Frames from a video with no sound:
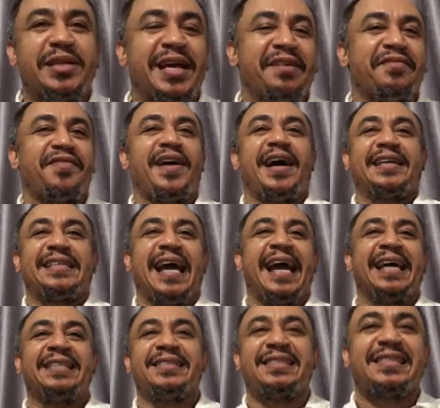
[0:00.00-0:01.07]
In fact,
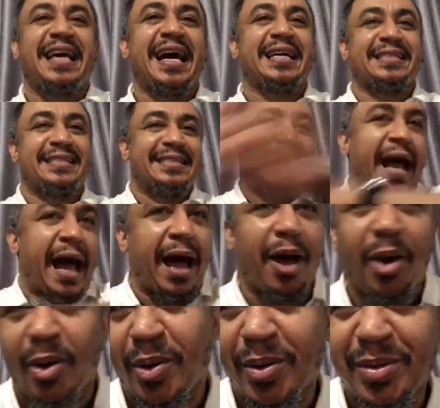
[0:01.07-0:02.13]
NSAS
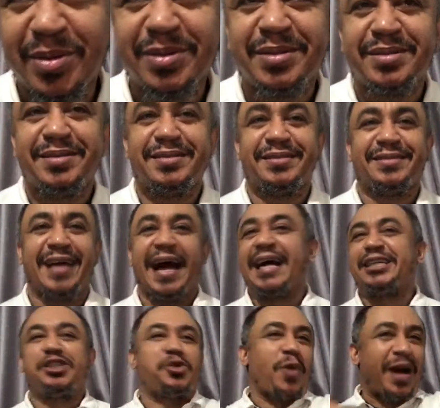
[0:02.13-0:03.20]
now.
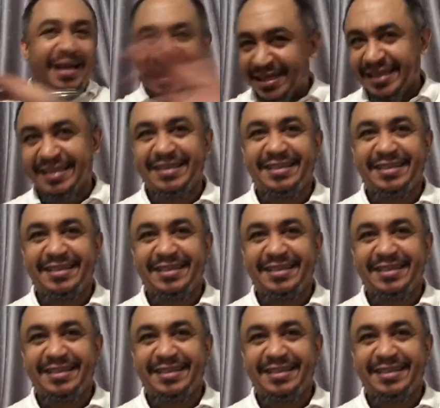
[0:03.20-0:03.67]
Actually.